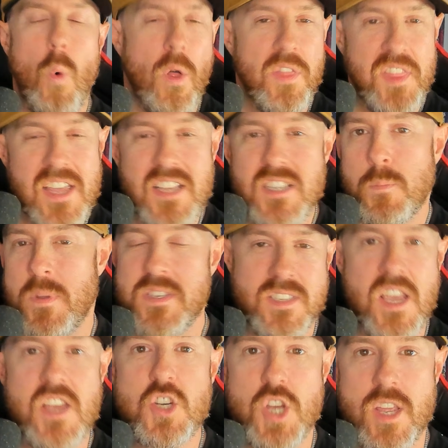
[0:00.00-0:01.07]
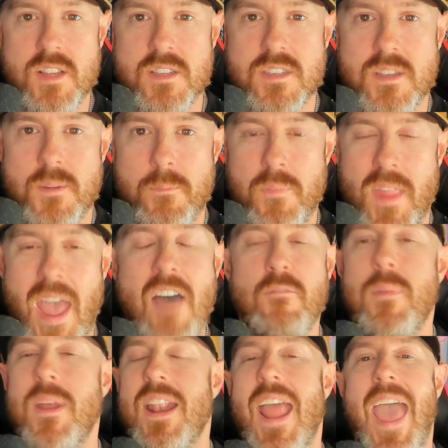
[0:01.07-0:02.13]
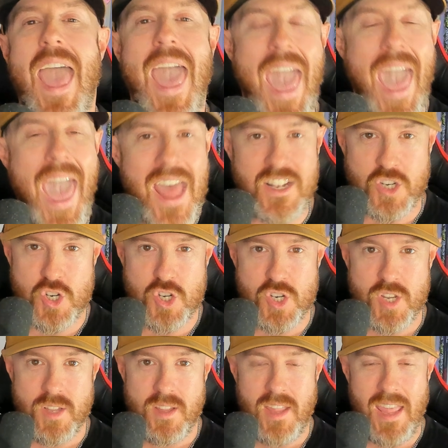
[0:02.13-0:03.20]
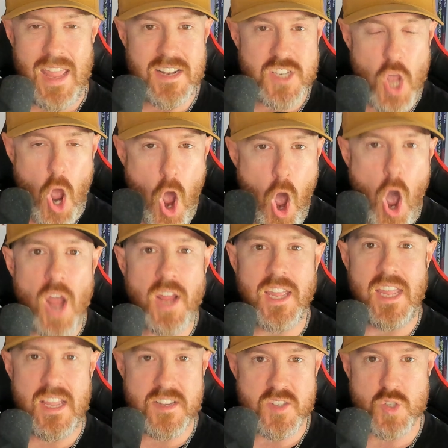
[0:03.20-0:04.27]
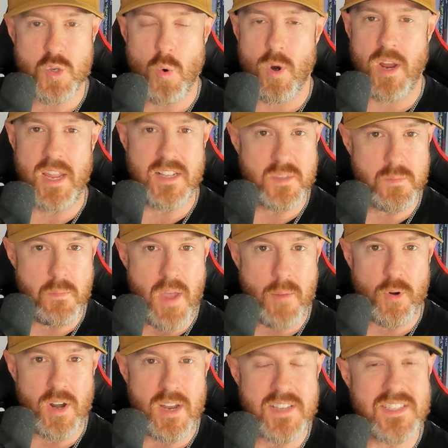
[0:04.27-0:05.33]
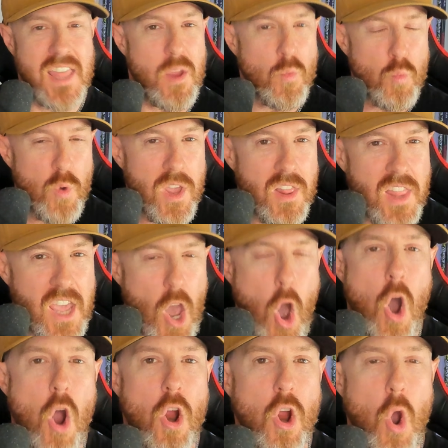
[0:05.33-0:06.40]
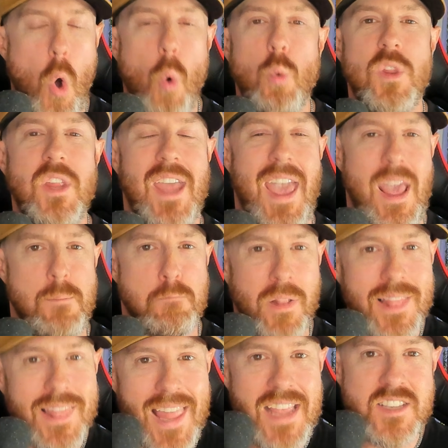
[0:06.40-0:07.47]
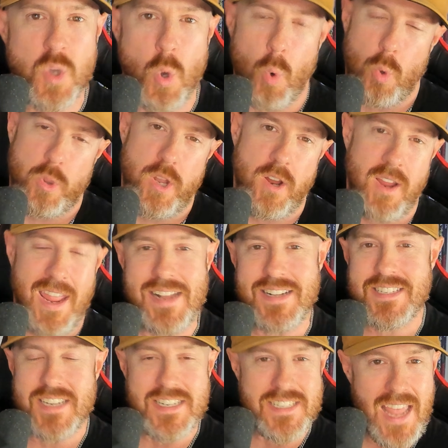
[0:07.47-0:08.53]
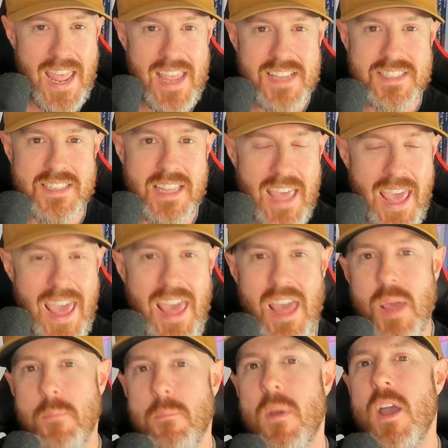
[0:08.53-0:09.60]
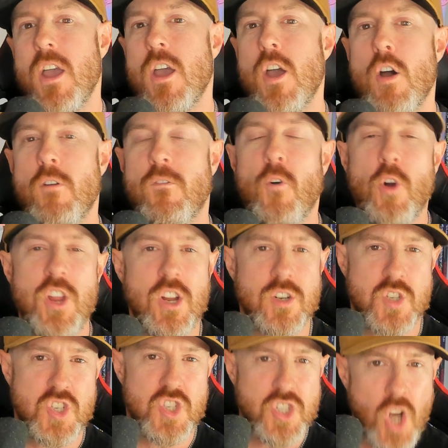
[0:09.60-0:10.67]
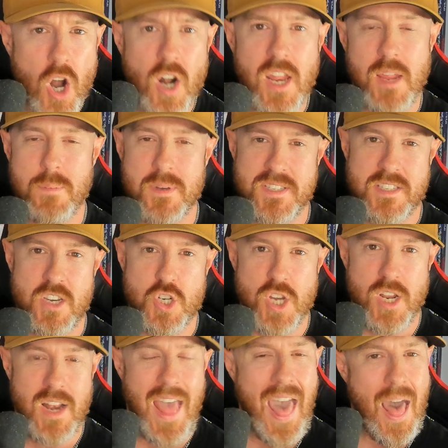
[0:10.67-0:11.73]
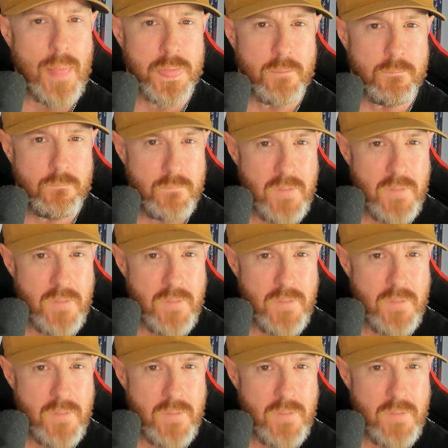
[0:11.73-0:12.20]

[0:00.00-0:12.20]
Well, these positions have been etched into hockey historians' memories. They really are only a placeholder in today's game for your starting position at the